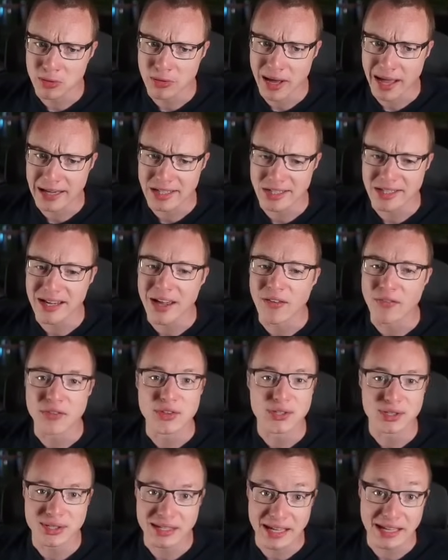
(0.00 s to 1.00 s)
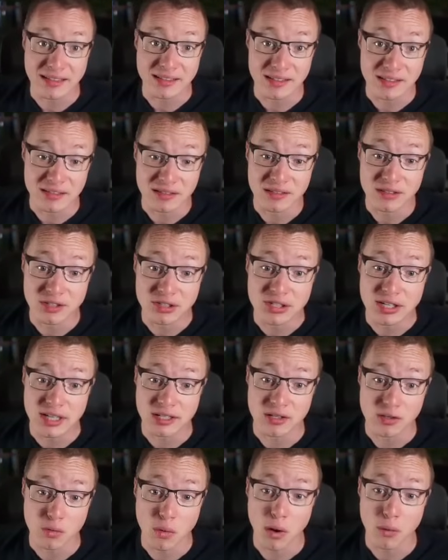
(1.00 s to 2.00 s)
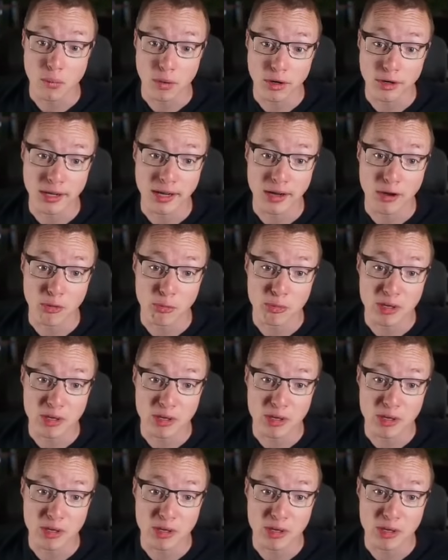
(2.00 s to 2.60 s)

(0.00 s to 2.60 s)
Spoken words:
who actually understand the JIT who are working on